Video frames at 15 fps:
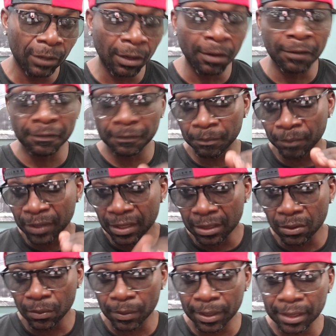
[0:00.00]
of
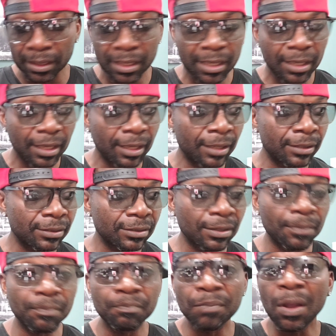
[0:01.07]
Bitcoin is
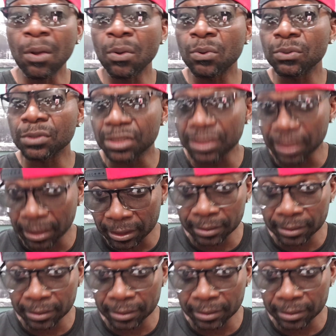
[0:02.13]
some bullshit.